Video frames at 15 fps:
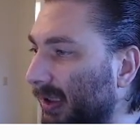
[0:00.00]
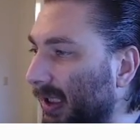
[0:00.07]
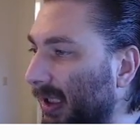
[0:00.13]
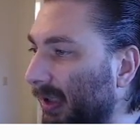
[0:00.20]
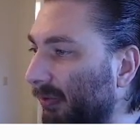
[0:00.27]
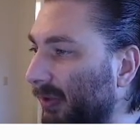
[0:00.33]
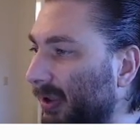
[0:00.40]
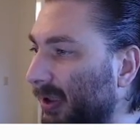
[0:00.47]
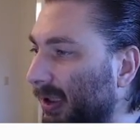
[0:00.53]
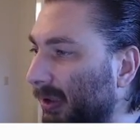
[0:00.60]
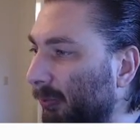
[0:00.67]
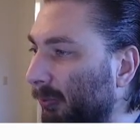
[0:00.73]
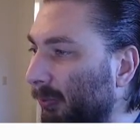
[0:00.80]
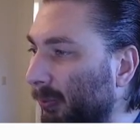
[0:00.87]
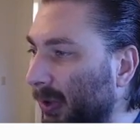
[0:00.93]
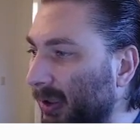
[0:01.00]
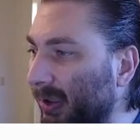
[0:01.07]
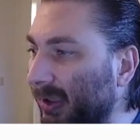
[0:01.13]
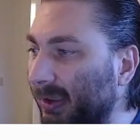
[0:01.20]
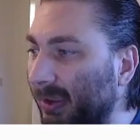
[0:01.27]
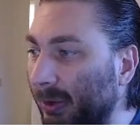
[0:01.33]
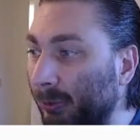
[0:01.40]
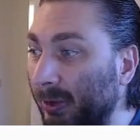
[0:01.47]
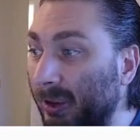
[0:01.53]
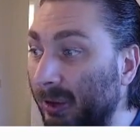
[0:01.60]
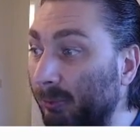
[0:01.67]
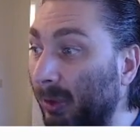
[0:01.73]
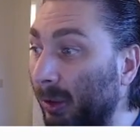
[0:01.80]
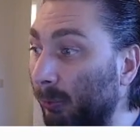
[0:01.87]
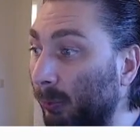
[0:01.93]
every time one of these increases
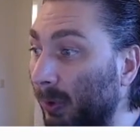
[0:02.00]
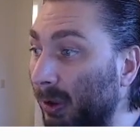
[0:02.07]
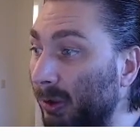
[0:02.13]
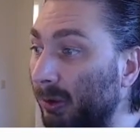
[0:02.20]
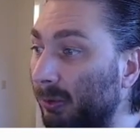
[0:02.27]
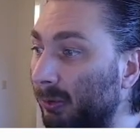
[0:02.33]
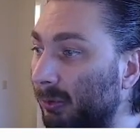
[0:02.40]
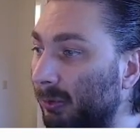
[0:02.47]
by 1,